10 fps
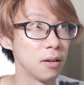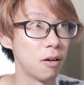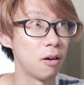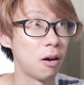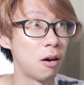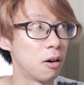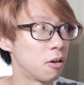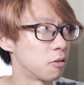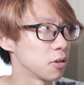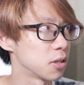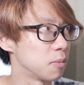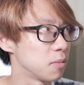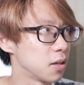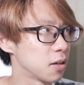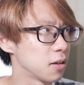or
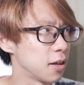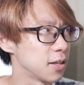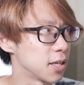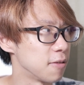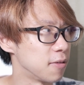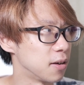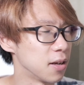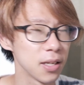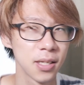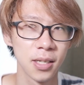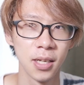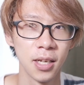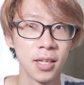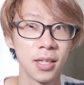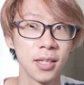something, A7S,
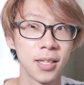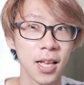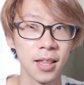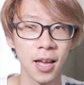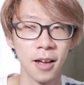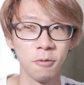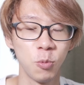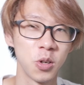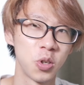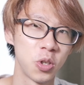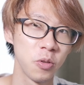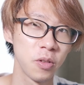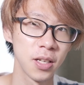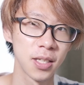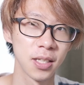said that when you shoot
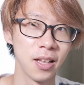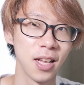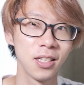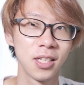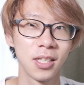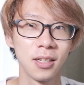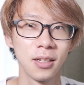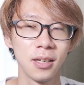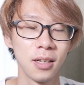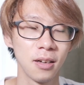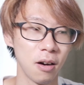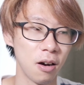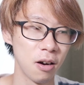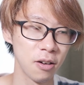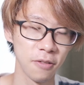this lens
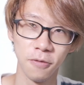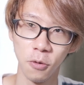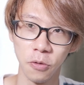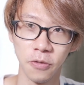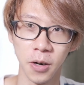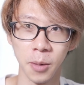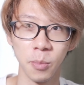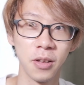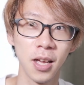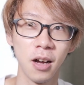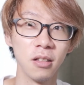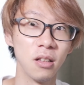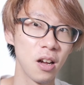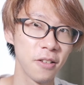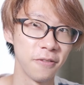on a full frame, you get a
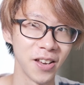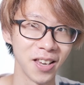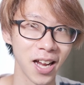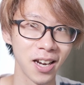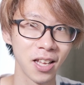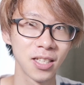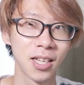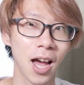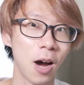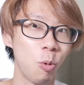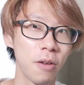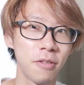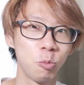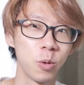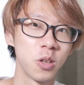lot of vignettings.
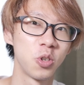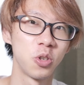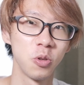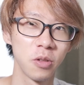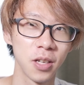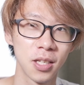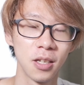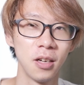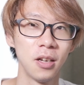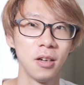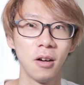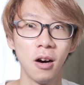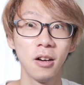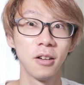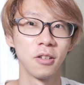However, when you shoot this
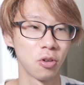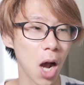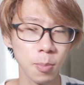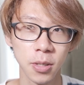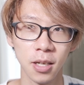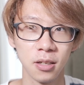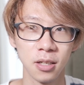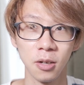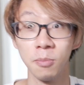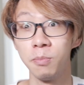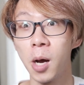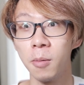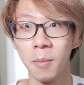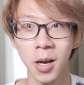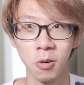on a crop sensor, so
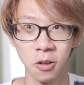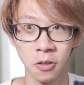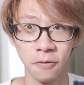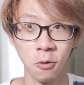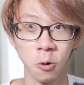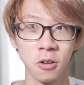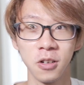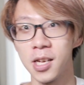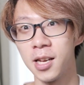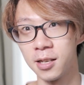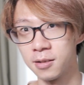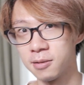probably micro four thirds, and